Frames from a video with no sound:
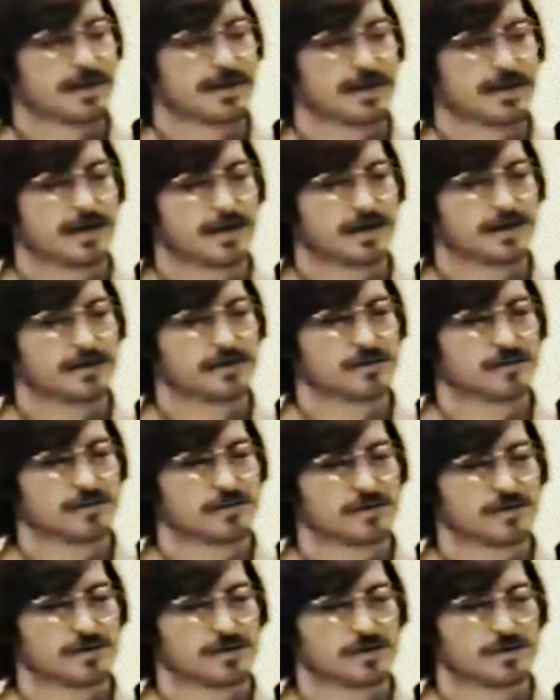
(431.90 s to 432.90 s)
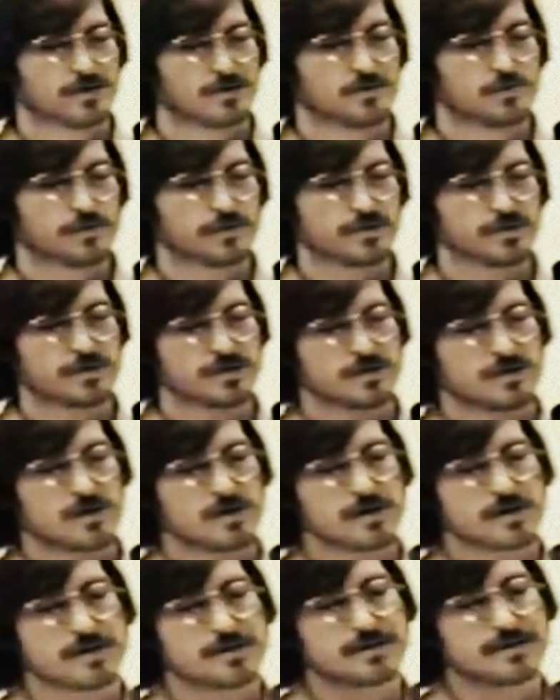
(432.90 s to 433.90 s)
And we're just
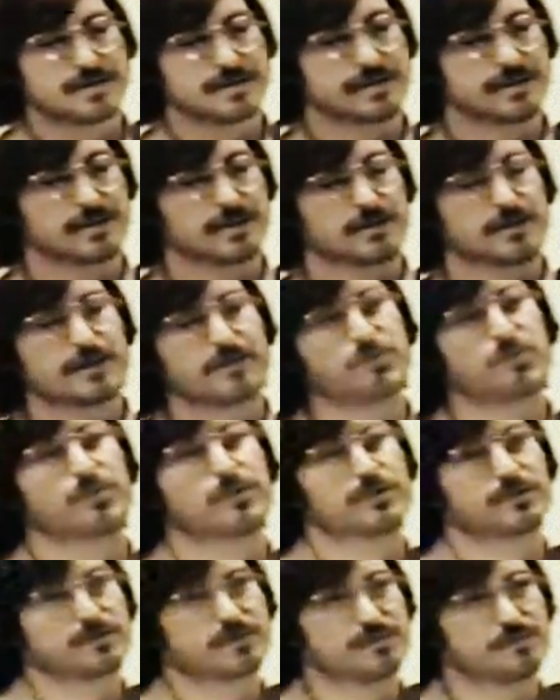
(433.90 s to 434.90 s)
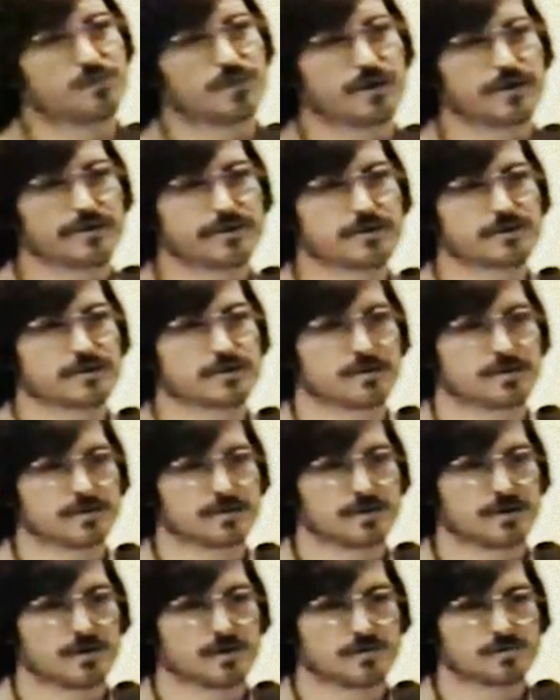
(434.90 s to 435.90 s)
starting to get glimmerings of where it's going
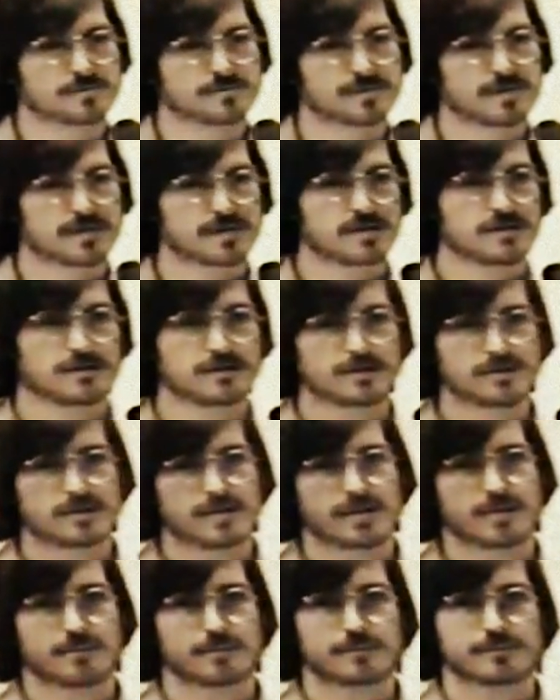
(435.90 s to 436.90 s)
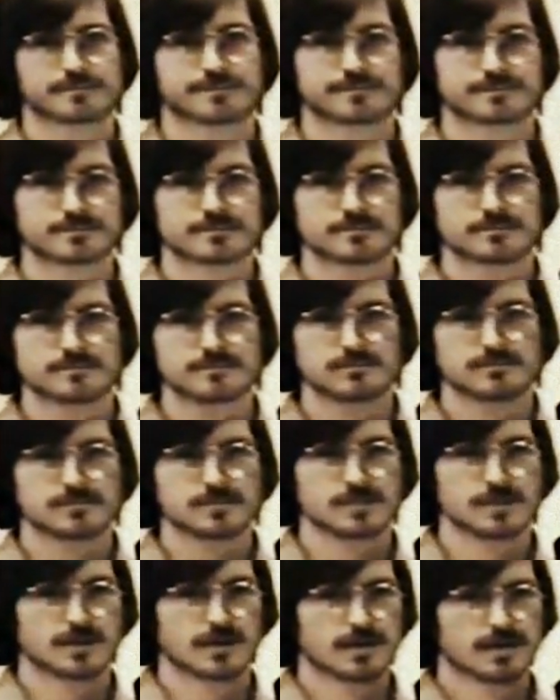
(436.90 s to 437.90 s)
to go. As an example,
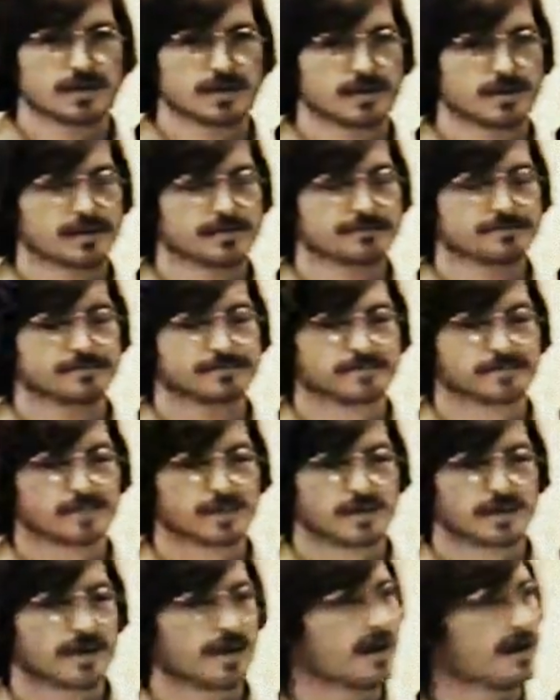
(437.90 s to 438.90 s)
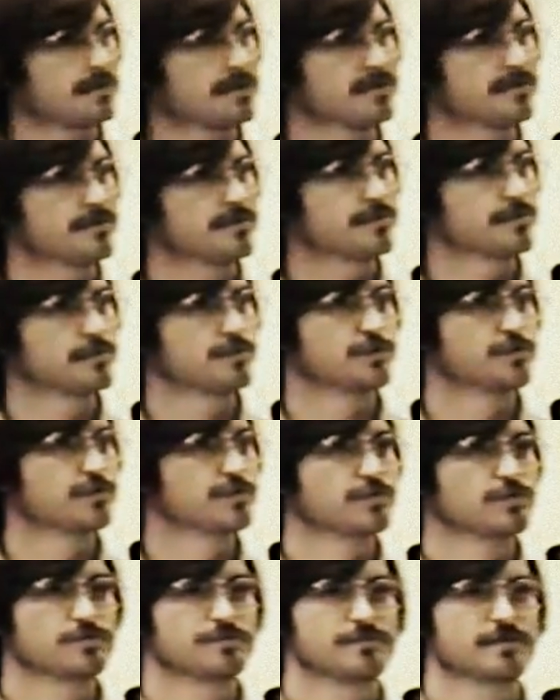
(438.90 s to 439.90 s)
how many of you use
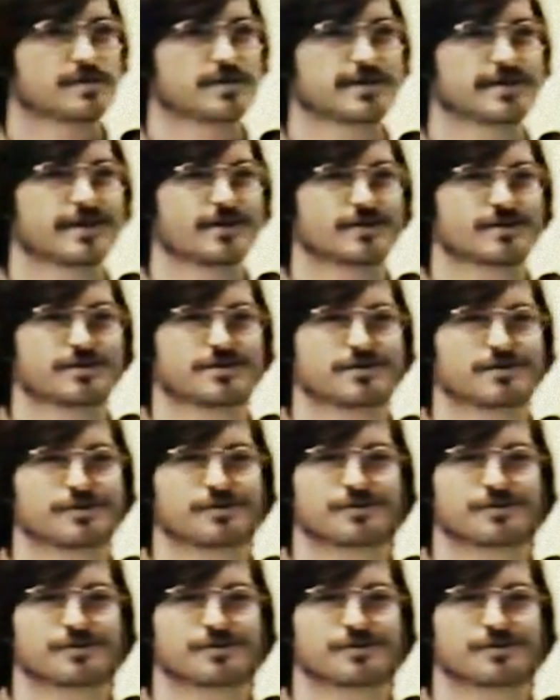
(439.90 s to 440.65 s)
VisiCalc?